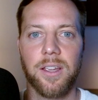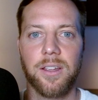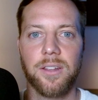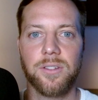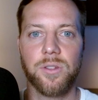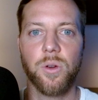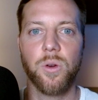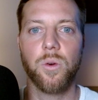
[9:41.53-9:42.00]

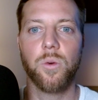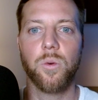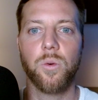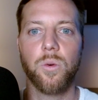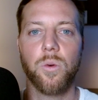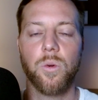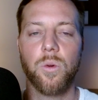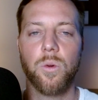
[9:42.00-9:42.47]
So
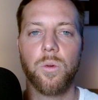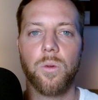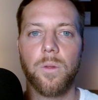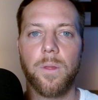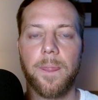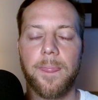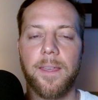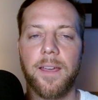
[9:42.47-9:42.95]

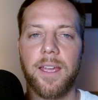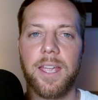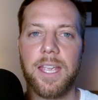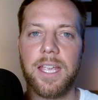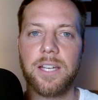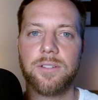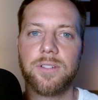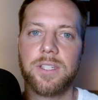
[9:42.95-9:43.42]

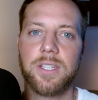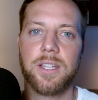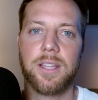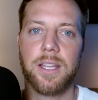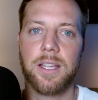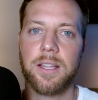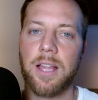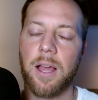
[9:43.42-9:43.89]
the interesting thing